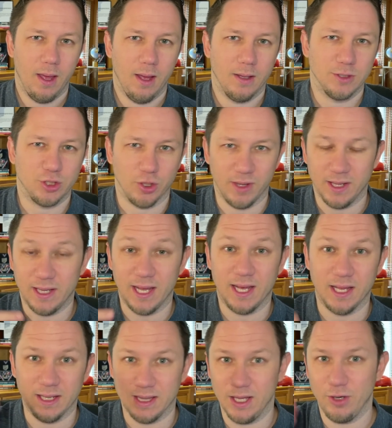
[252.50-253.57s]
so that they
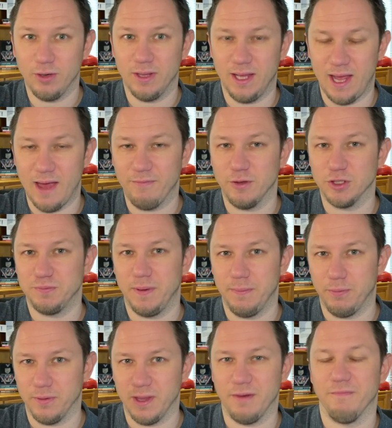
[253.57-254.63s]
can literally have those
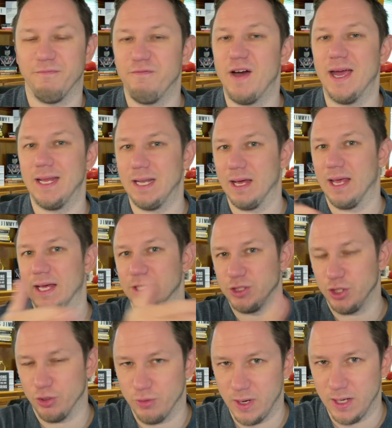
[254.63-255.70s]
people then fight
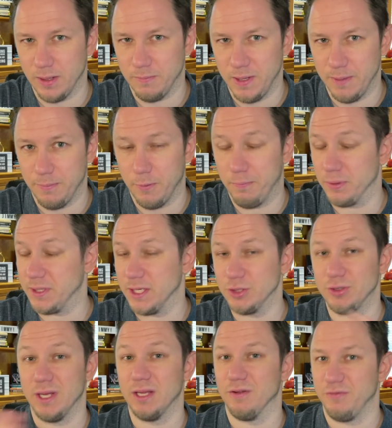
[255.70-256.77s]
against Ukrainian people
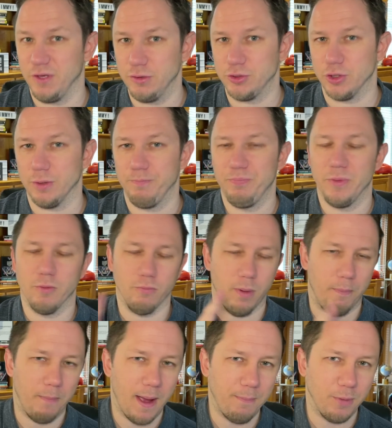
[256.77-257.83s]
potentially in the future.
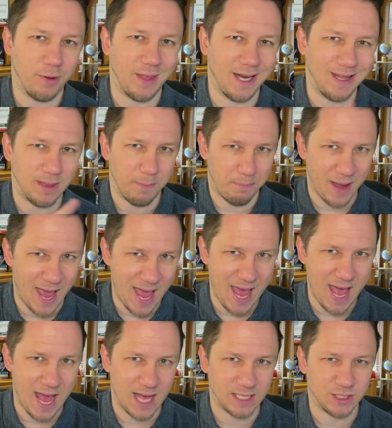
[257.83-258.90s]
Remember that in the
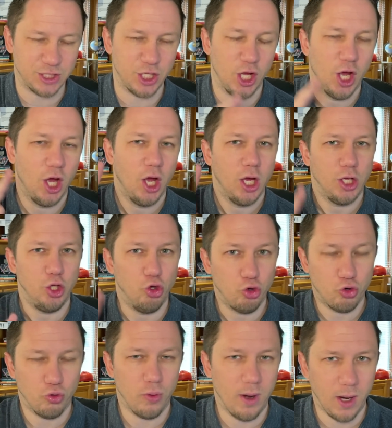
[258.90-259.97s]
past,
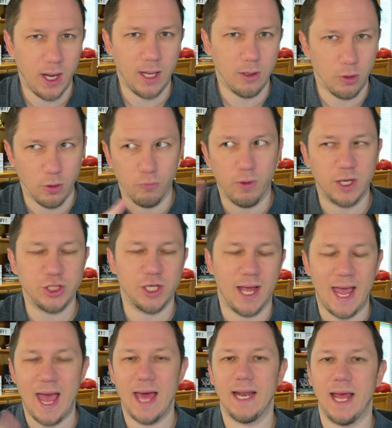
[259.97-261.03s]
Ukraine or Russia
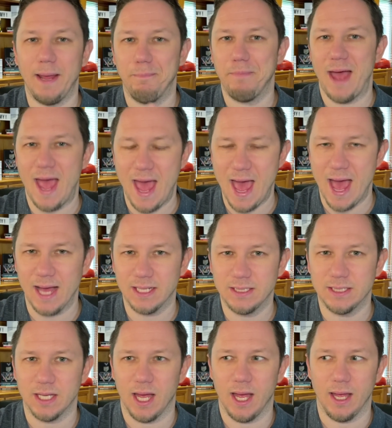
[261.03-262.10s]
had a
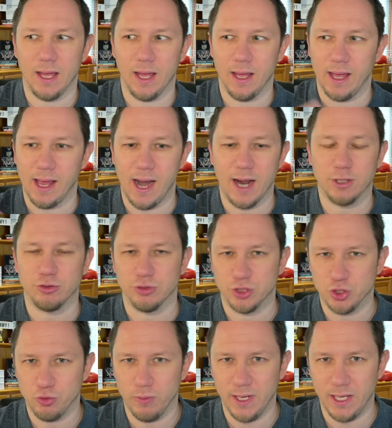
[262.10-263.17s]
pact, a, an actual
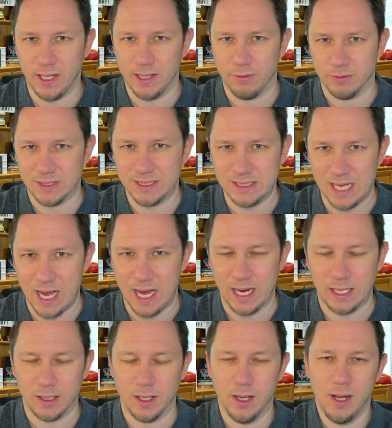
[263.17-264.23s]
treaty that was signed